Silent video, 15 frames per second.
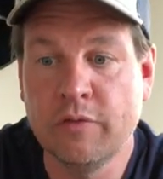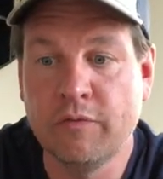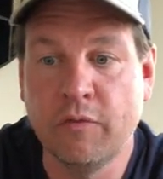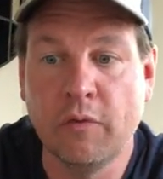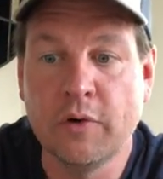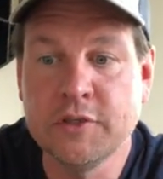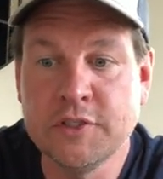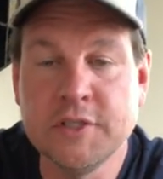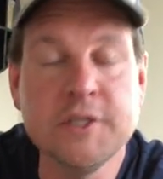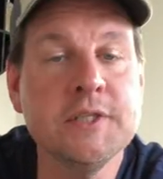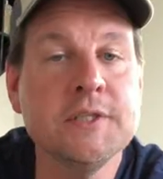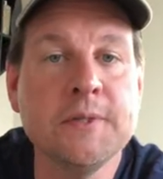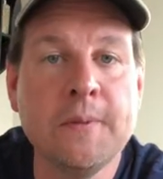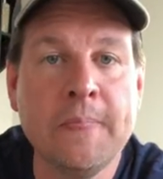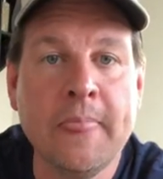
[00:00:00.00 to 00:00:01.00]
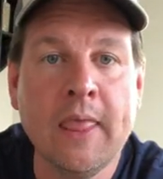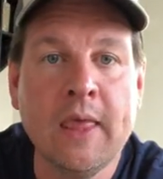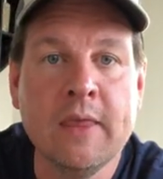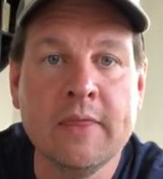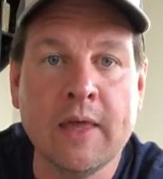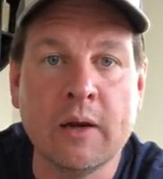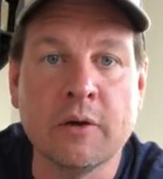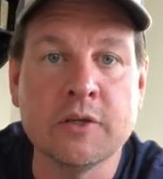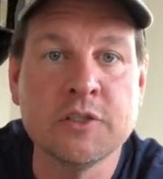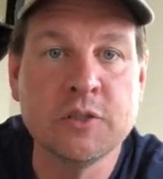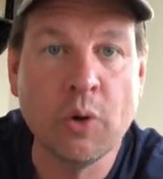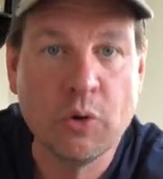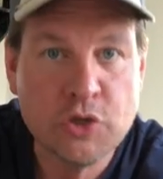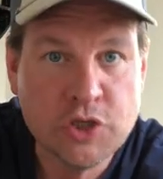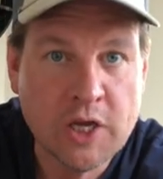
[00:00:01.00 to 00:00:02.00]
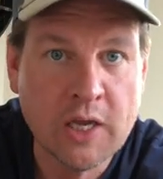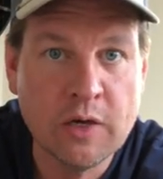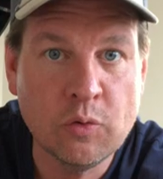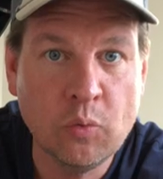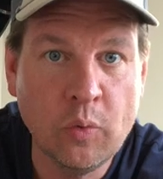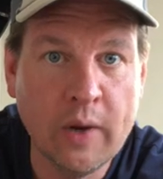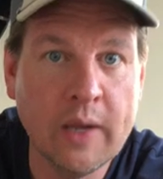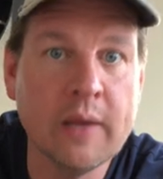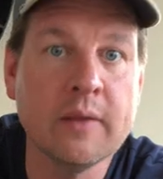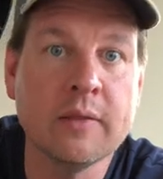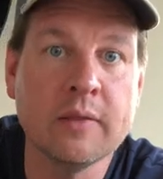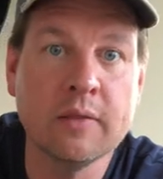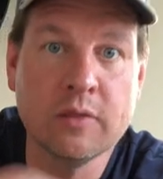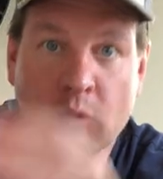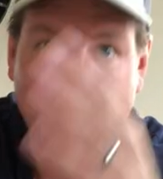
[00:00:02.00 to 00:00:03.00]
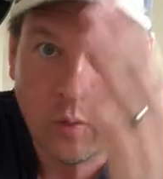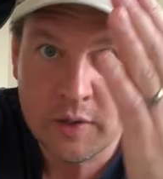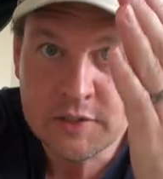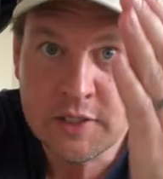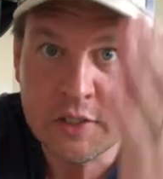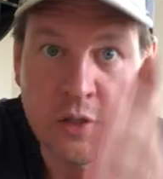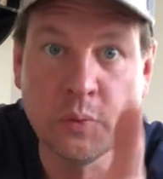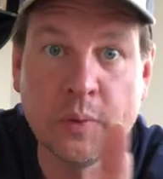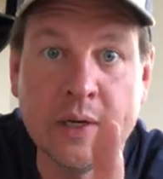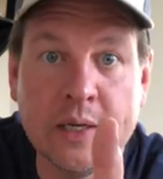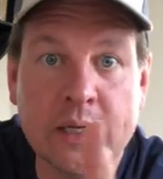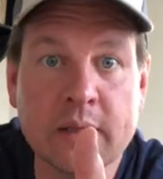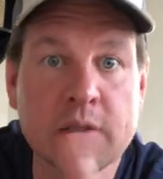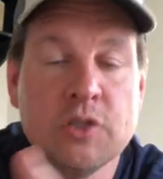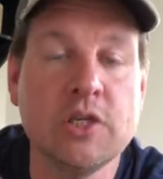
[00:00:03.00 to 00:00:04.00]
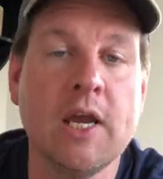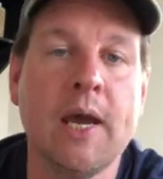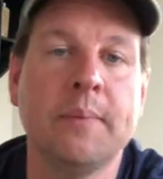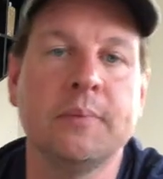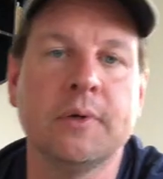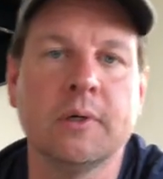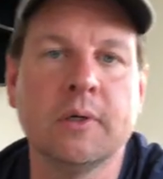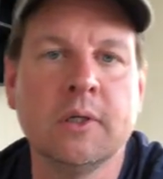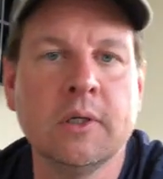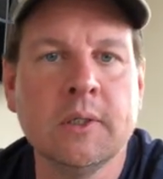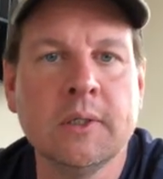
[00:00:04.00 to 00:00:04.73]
verses that are associated with the ones that you're reading in the chapter.